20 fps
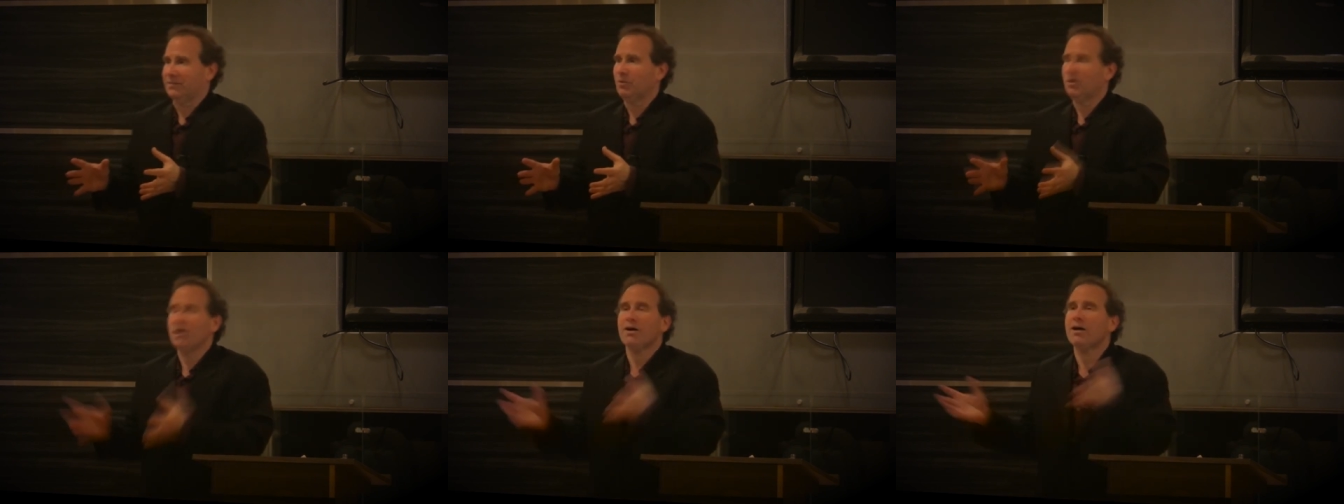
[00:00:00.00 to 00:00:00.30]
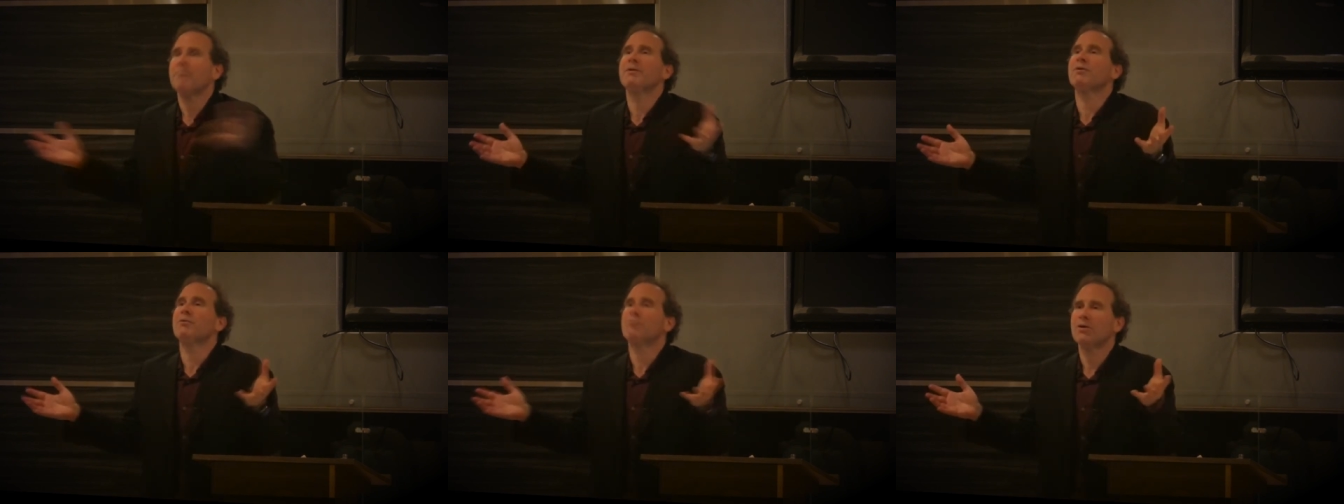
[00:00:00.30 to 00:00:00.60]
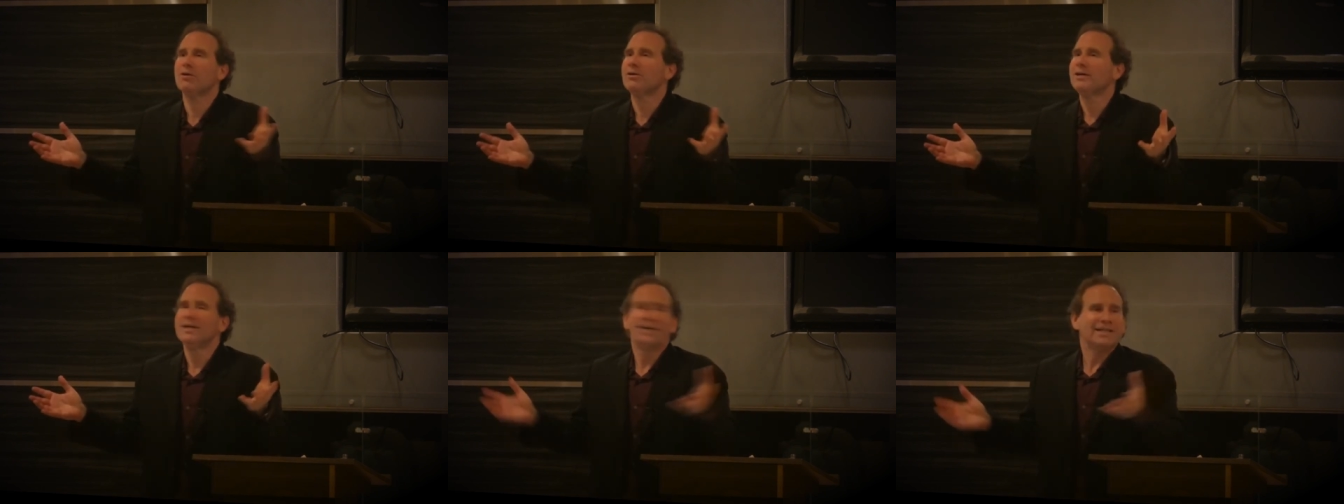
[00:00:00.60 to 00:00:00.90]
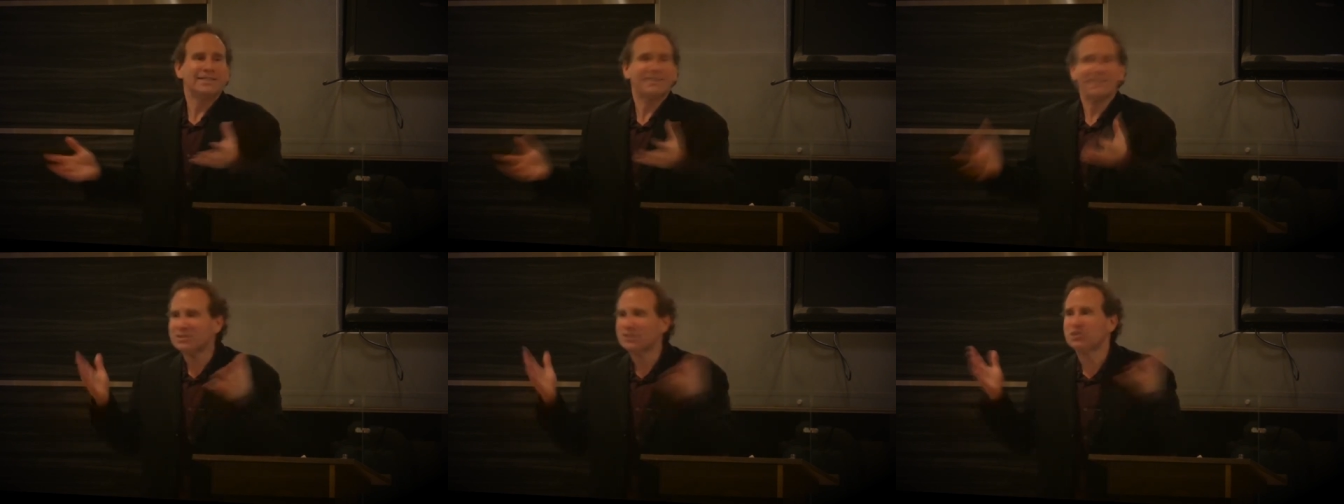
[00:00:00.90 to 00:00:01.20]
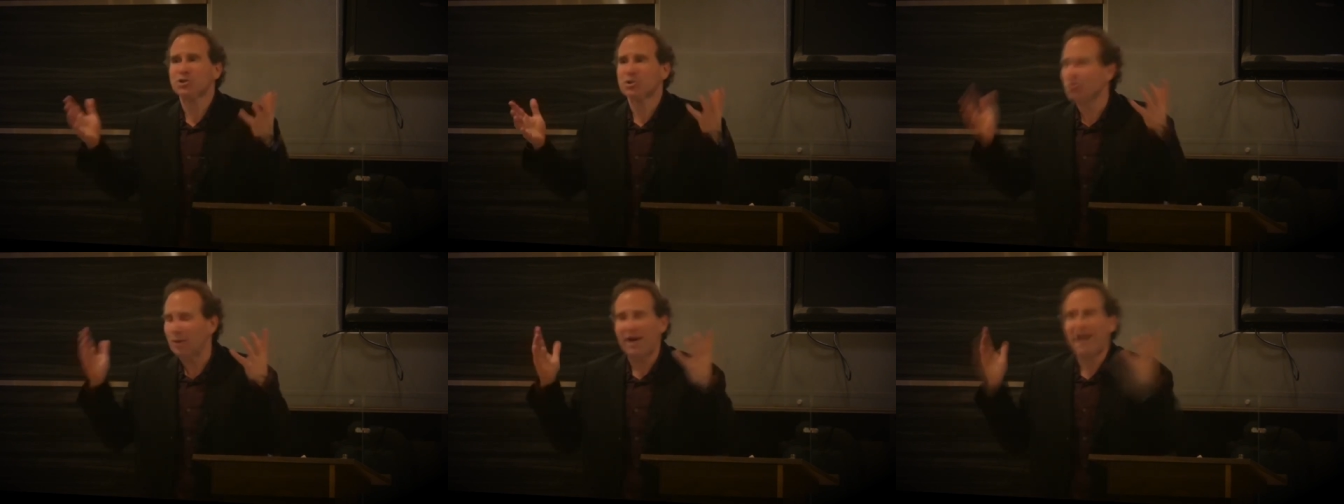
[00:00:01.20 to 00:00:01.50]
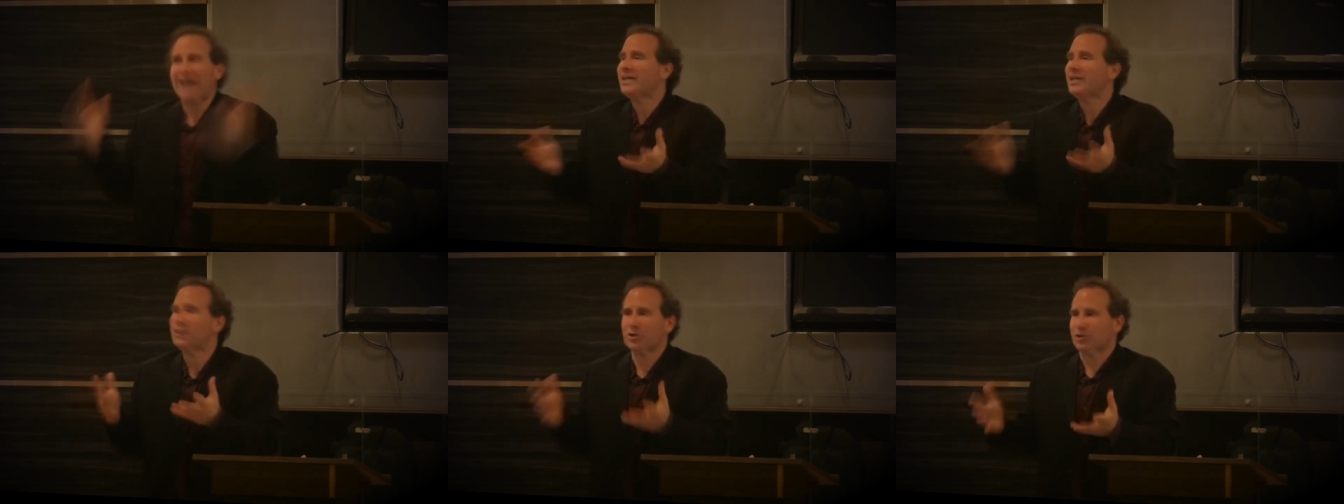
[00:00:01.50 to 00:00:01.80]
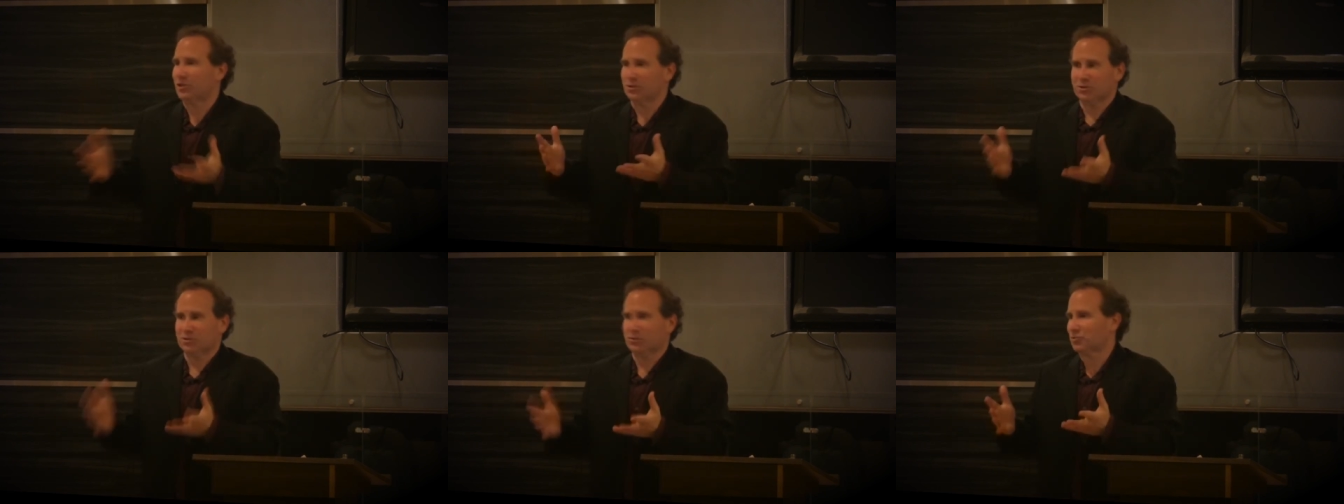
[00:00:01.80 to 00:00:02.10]
Well, I mean, well, it doesn't do you any
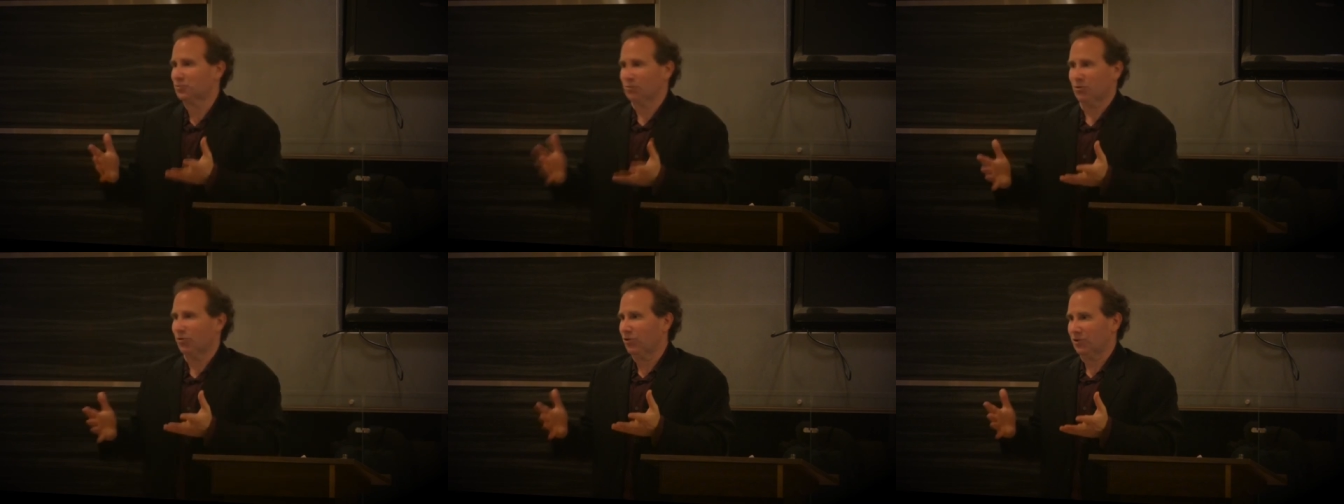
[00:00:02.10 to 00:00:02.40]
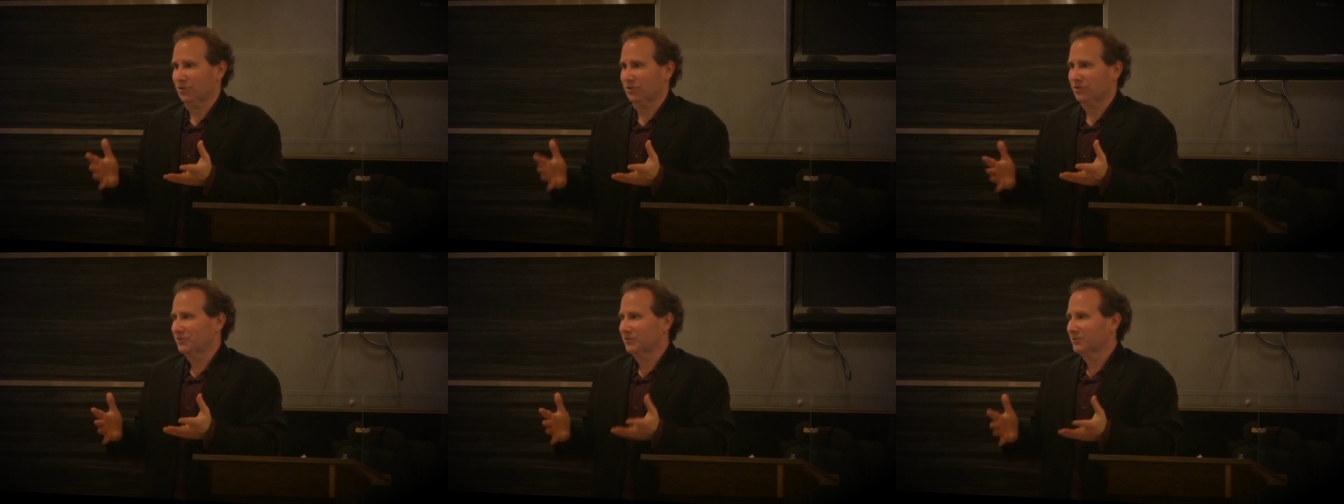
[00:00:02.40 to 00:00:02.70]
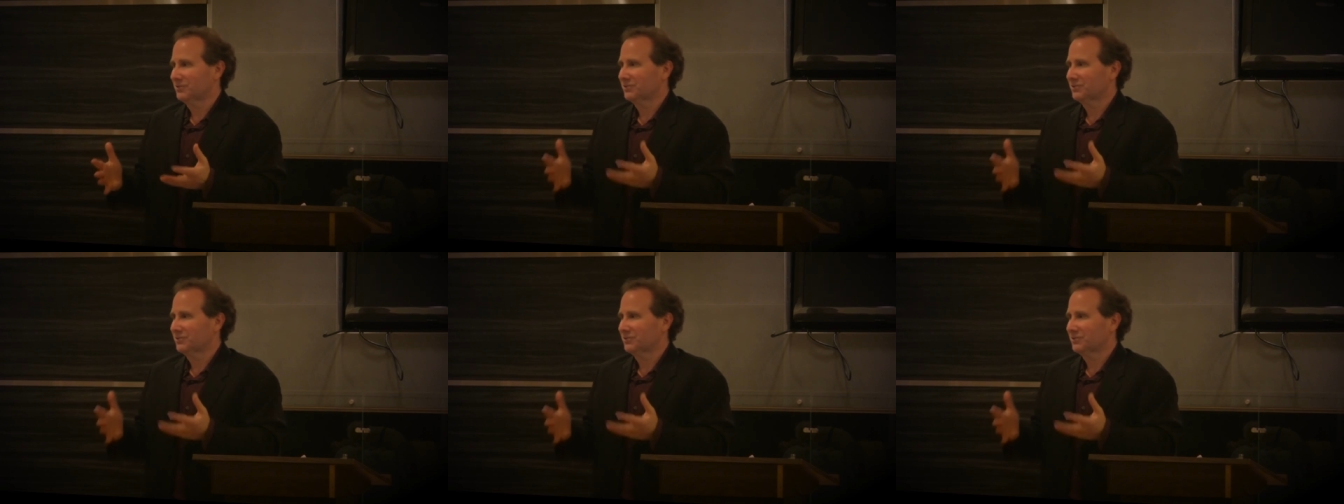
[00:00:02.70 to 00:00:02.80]
good in your drawer.